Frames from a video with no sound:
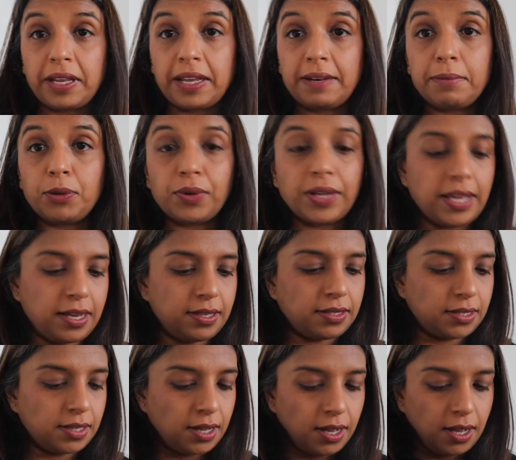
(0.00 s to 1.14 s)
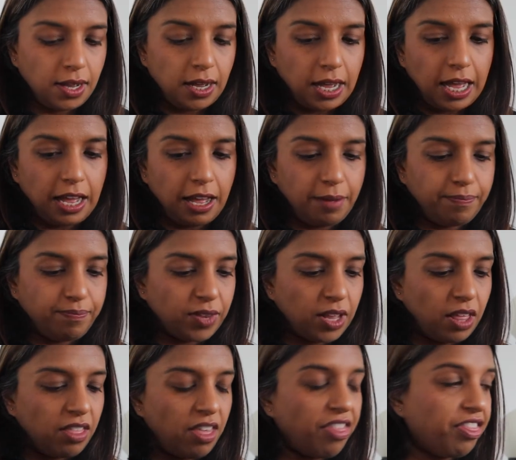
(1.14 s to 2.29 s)
in Milton Keynes.
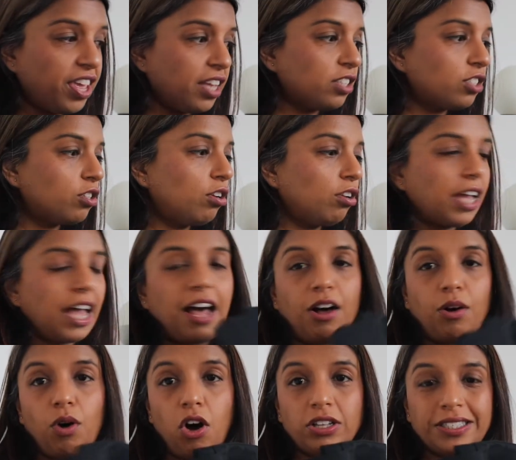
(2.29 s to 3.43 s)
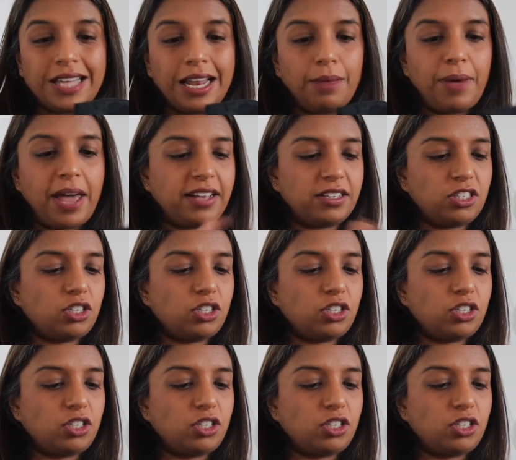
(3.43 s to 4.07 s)
The things to look out on salopettes.